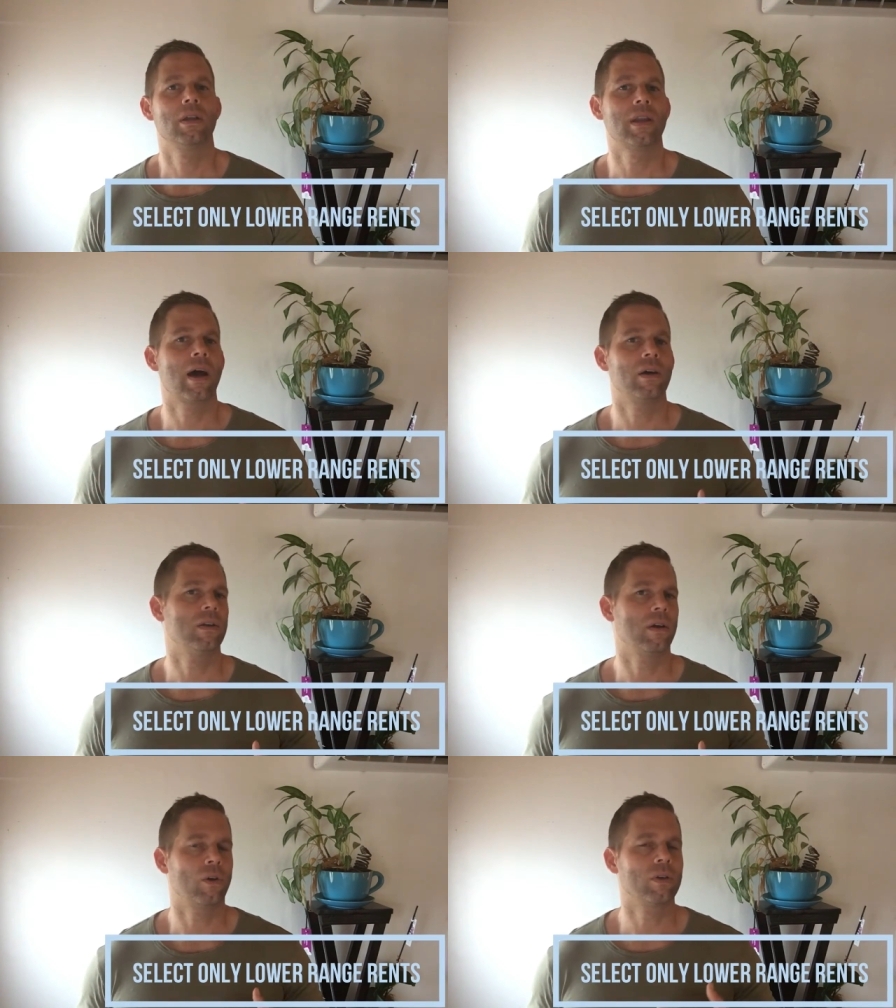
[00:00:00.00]
Now,
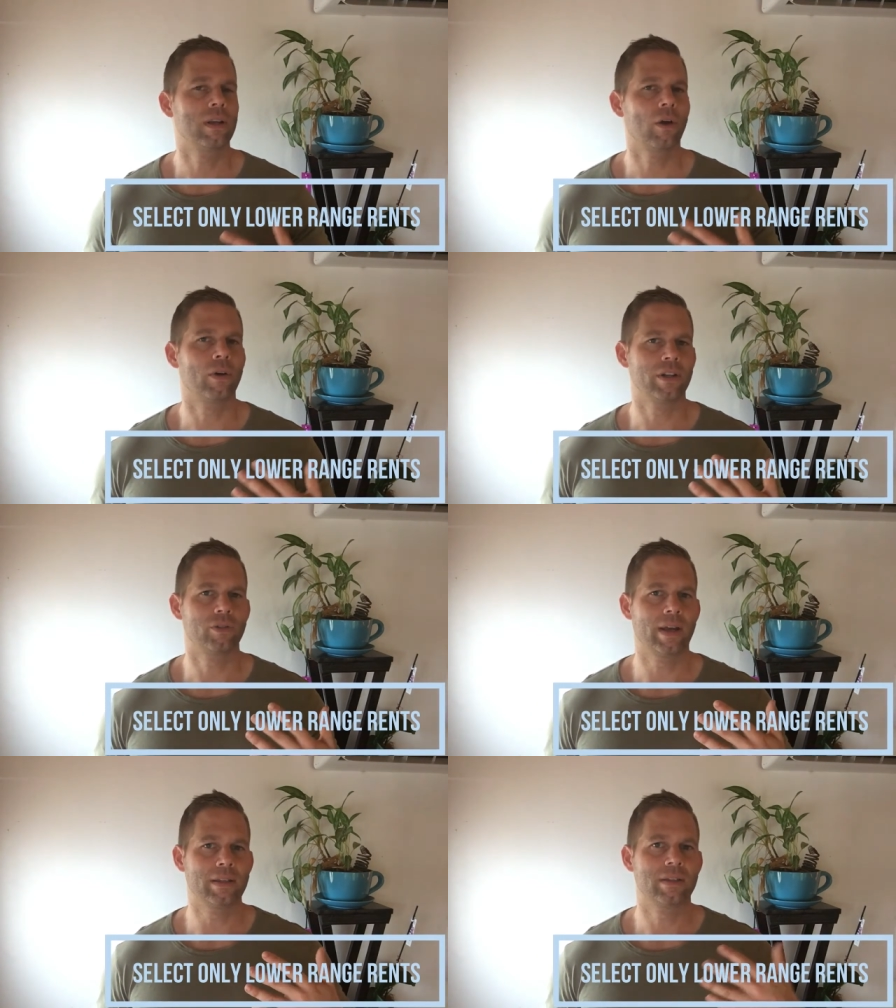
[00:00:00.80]
uh, only lower
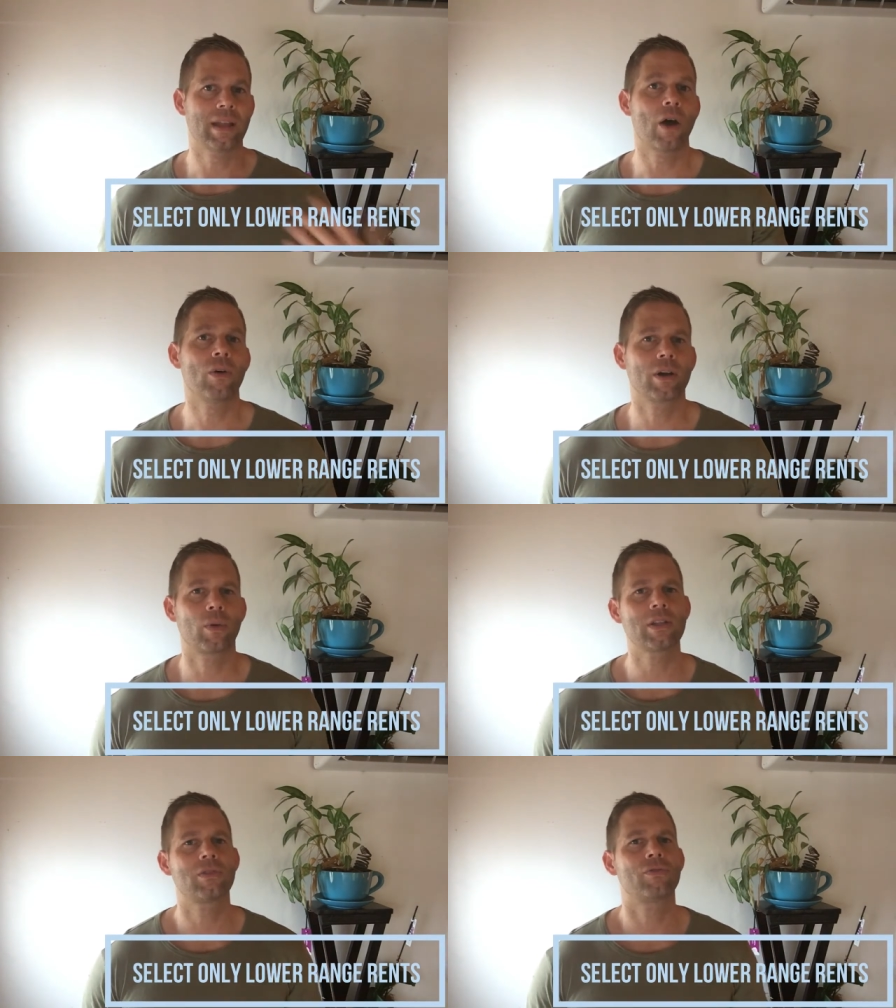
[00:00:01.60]
range rents. Now a
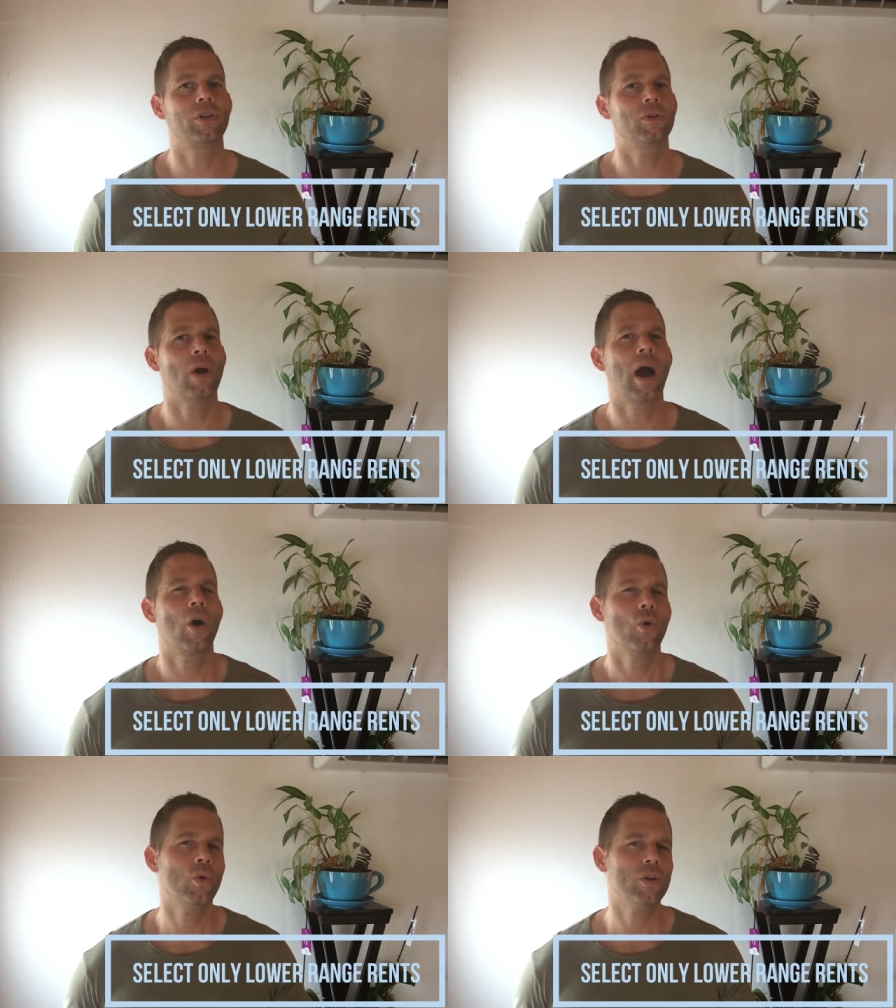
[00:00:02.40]
question for you.
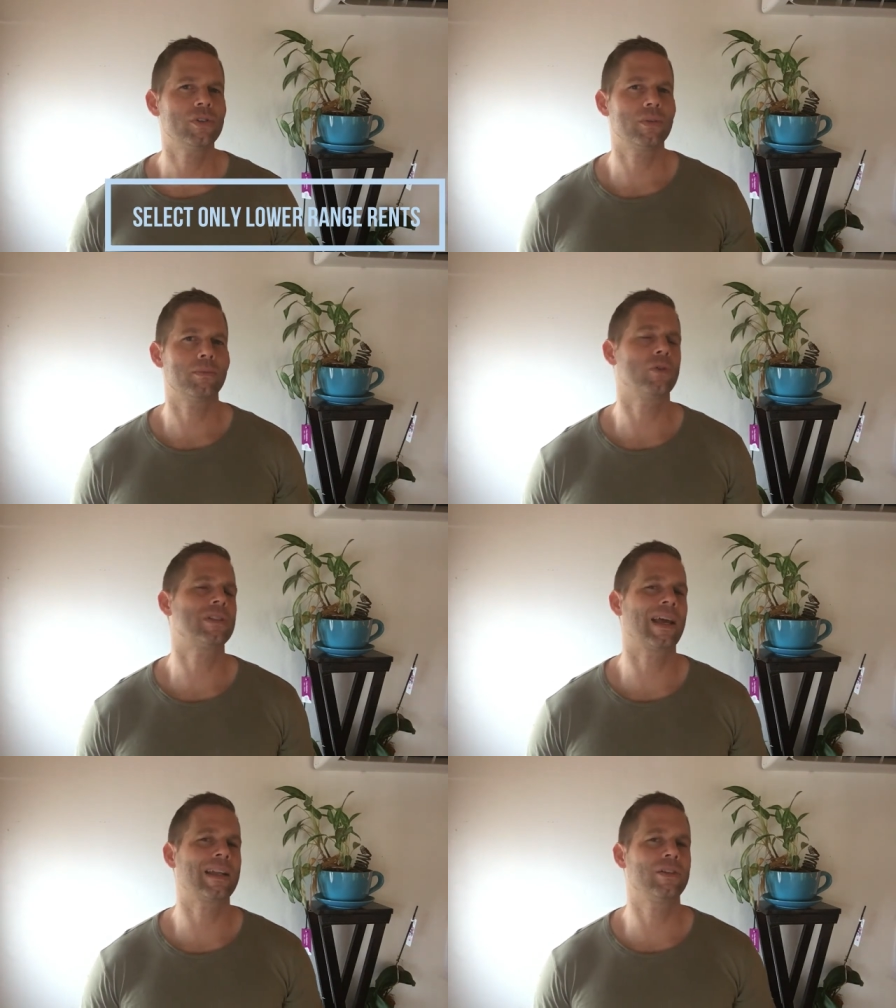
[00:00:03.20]
Who is
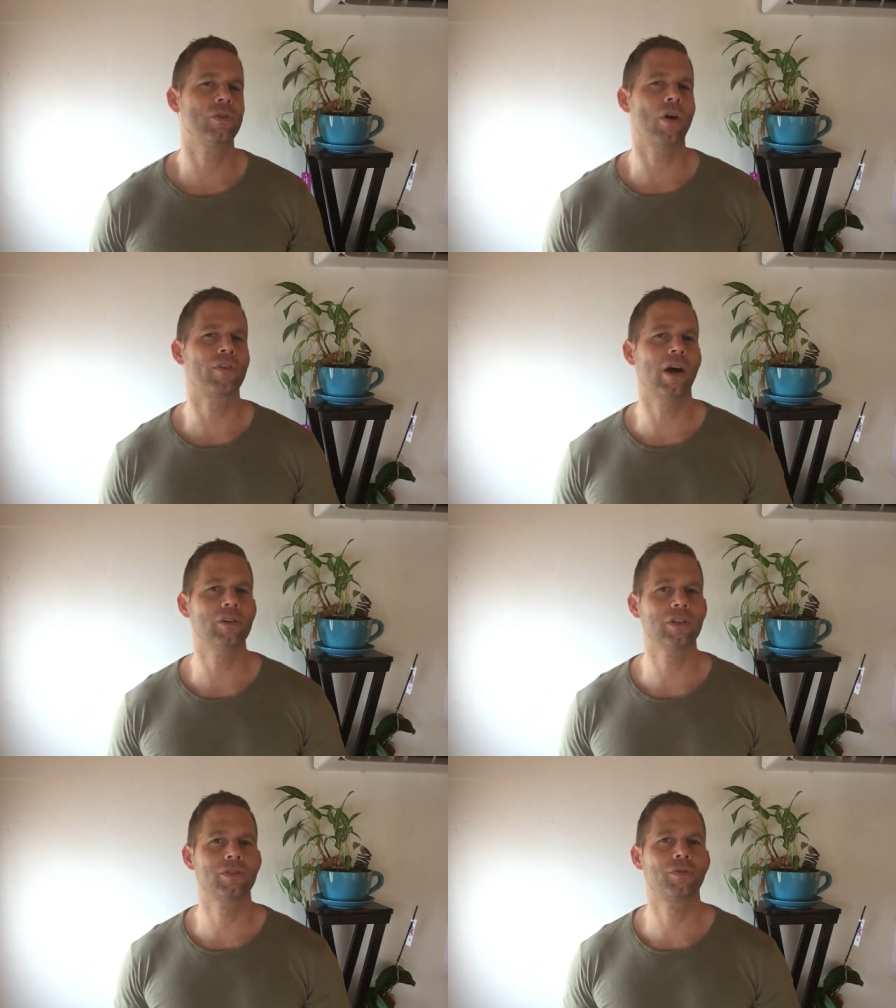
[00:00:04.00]
most likely to offer
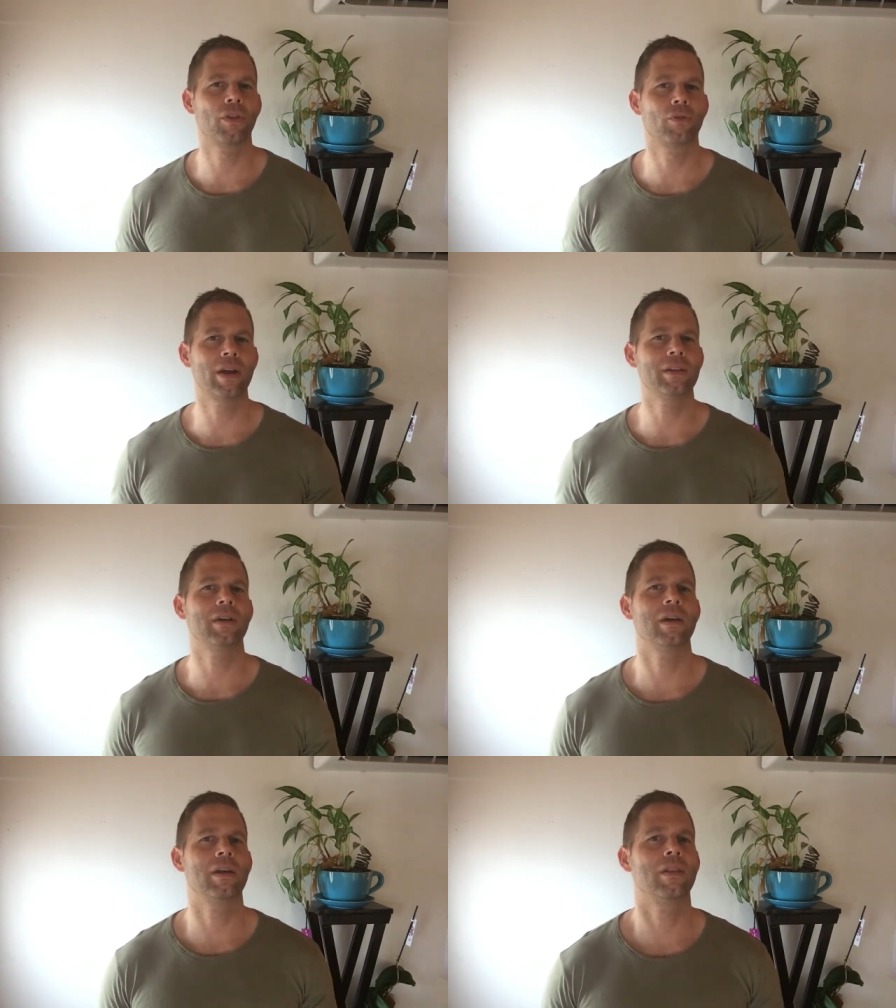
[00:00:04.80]
houses for the
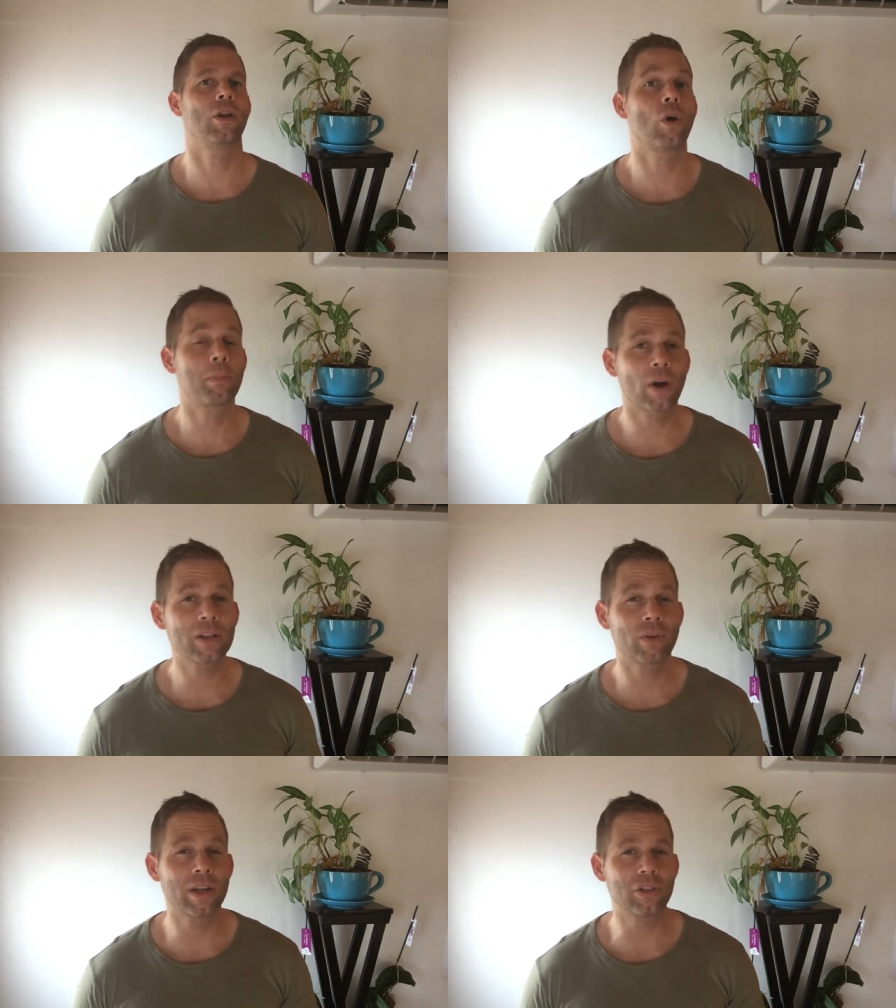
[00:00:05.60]
rent in the lower
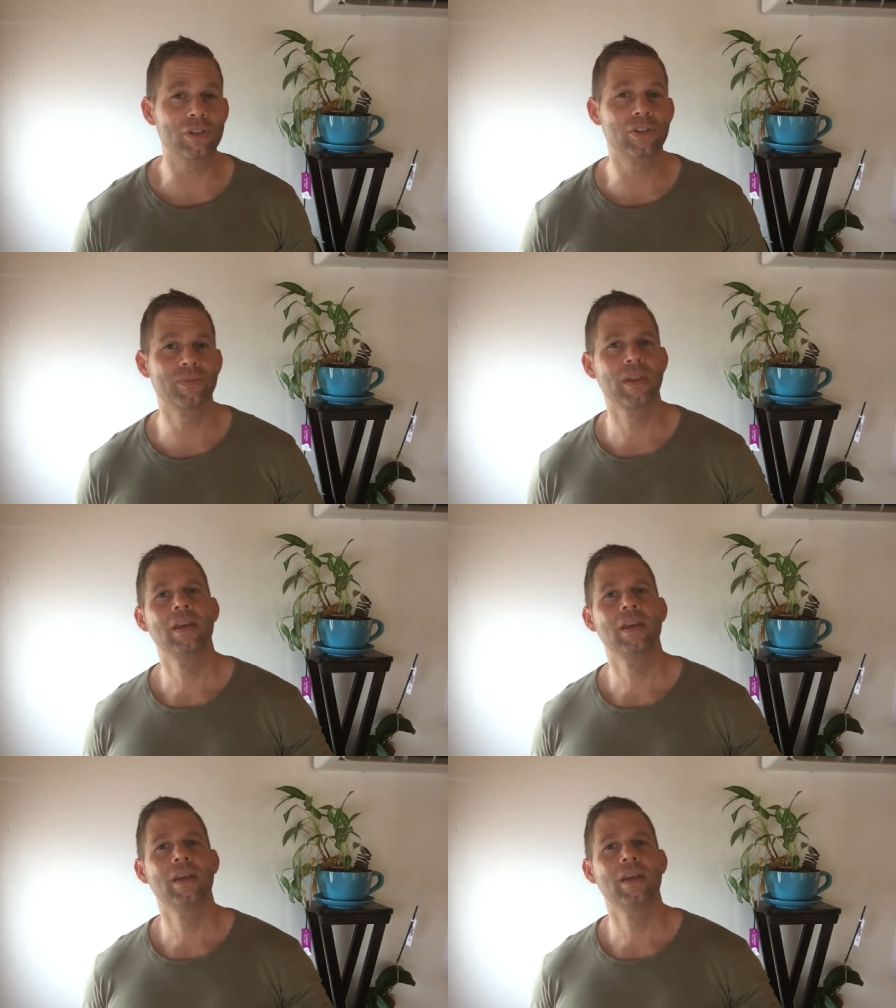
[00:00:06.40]
price ranges?